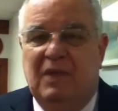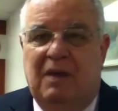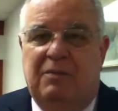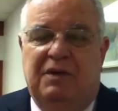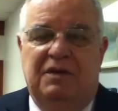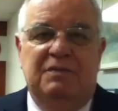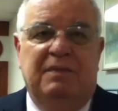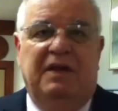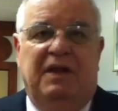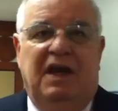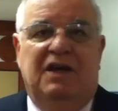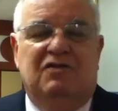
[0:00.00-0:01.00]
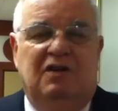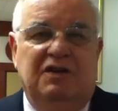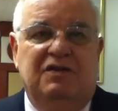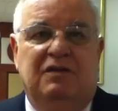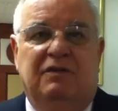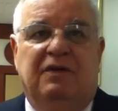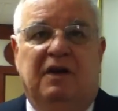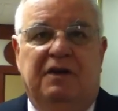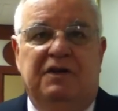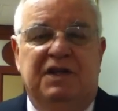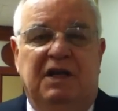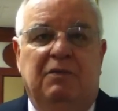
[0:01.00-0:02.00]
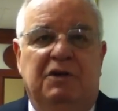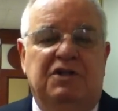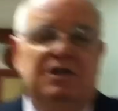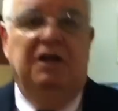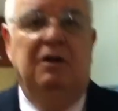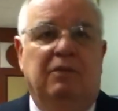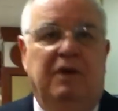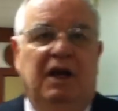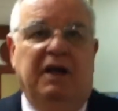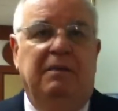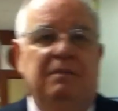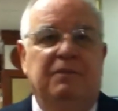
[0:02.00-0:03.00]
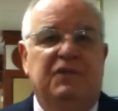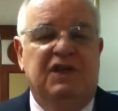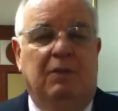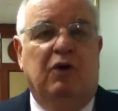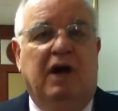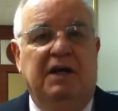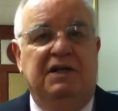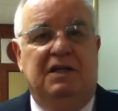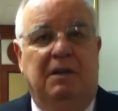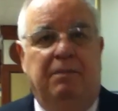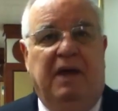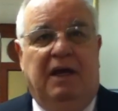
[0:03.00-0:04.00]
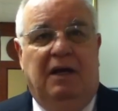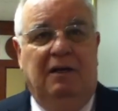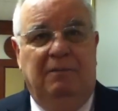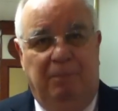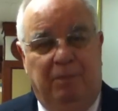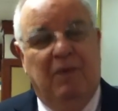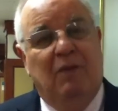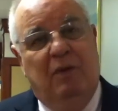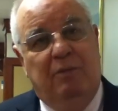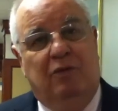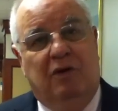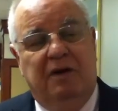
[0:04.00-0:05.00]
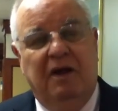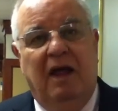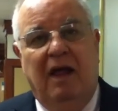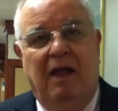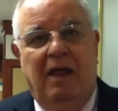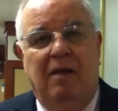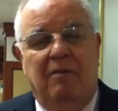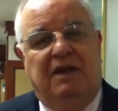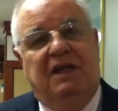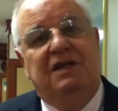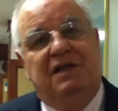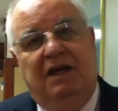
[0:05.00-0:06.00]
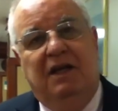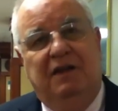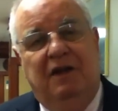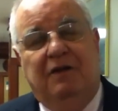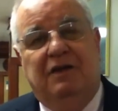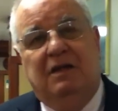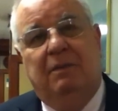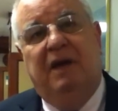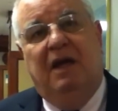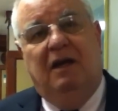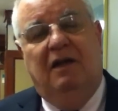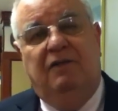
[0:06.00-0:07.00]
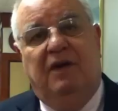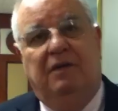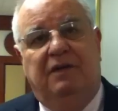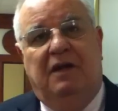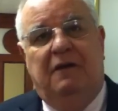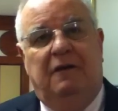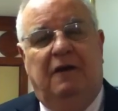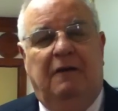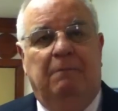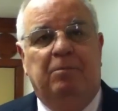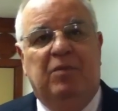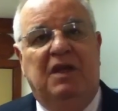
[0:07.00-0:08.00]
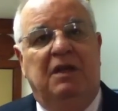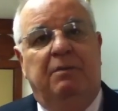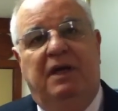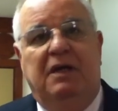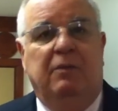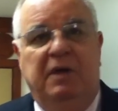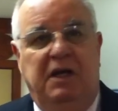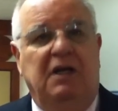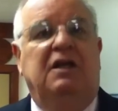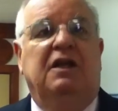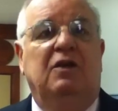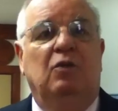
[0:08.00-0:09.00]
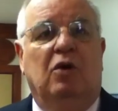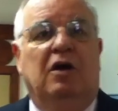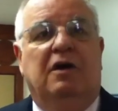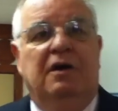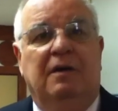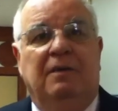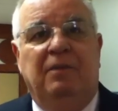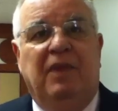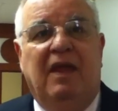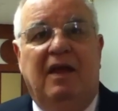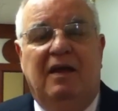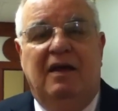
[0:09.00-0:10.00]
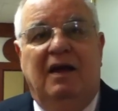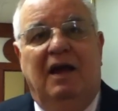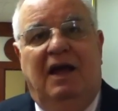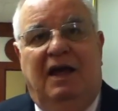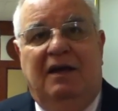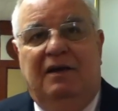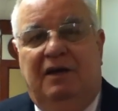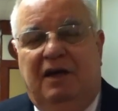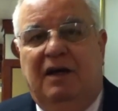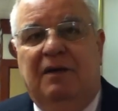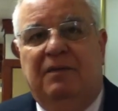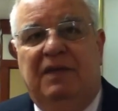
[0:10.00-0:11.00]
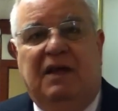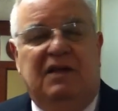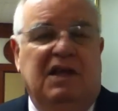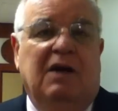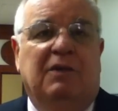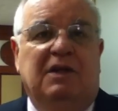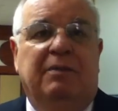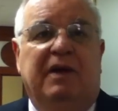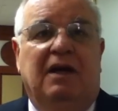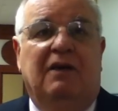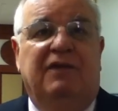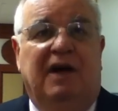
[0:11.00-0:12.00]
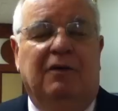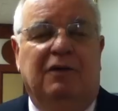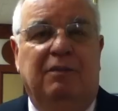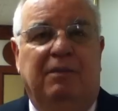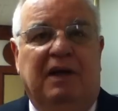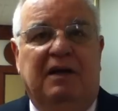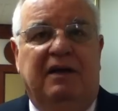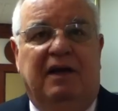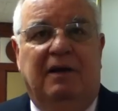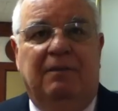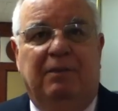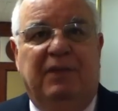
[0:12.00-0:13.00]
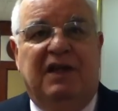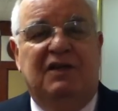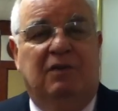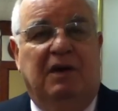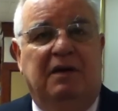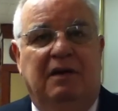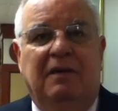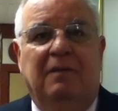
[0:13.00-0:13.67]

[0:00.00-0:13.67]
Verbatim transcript: uh, produced by the National Institute for Literacy, which didn't really summarize the panel report, but they said in there that the panel had found that uh, independent reading didn't work. And uh, that's not what the panel found, but uh, that's what